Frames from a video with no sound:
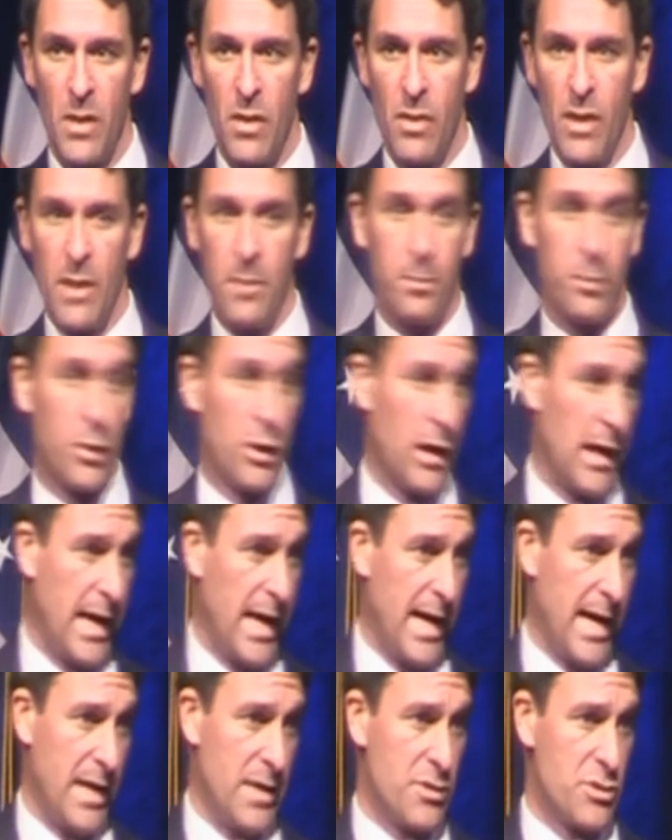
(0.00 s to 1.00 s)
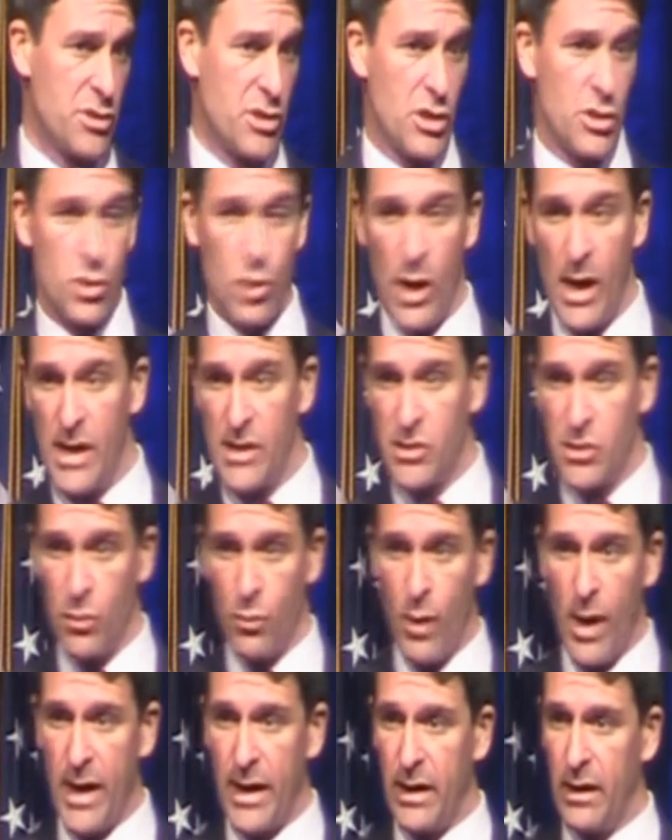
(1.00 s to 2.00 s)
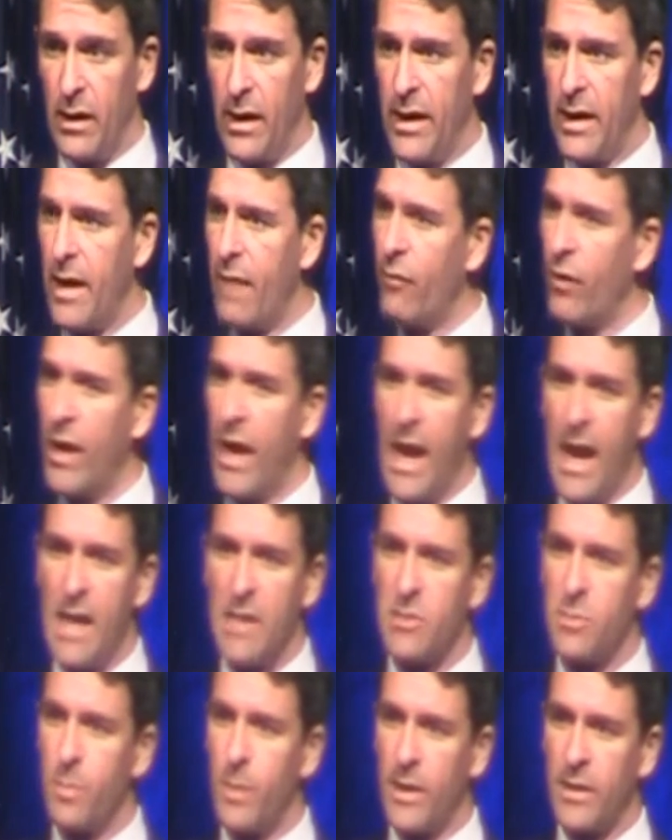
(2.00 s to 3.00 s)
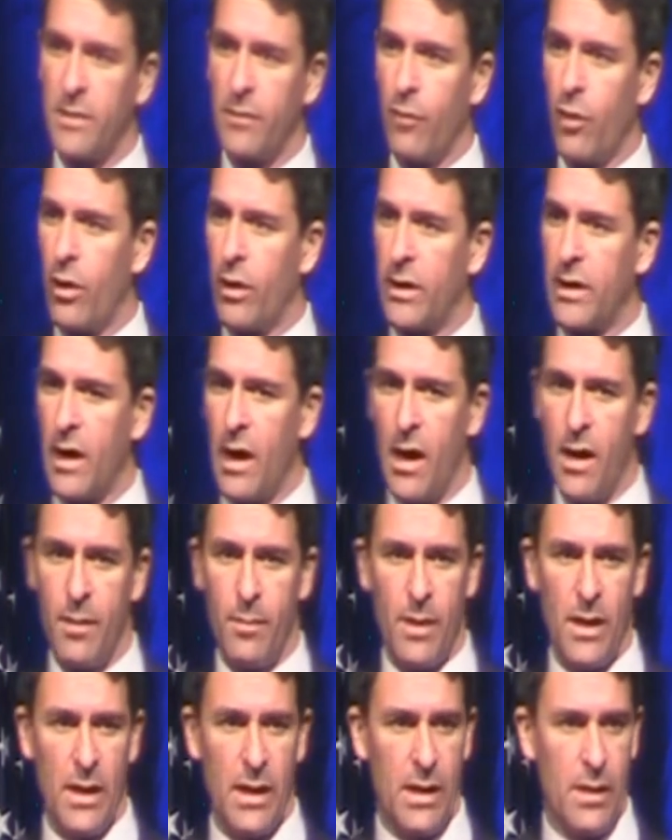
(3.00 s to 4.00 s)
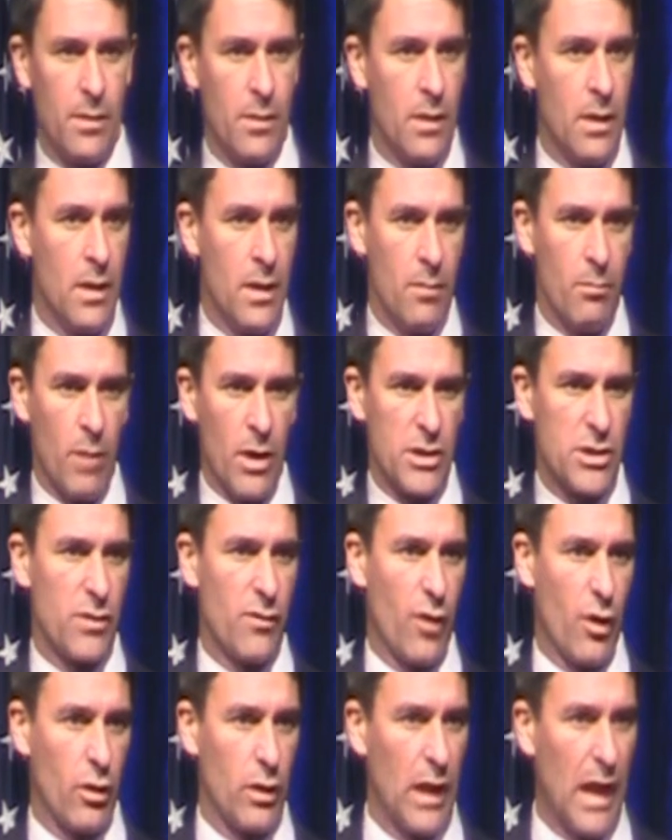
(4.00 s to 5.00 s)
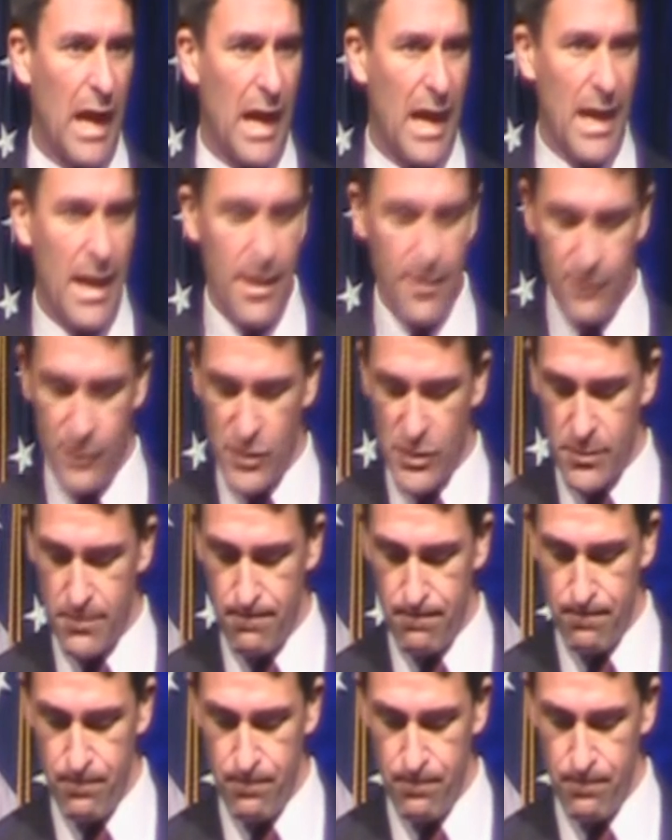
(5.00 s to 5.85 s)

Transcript: that plans and tries to regulate every aspect of our economy and much of our lives.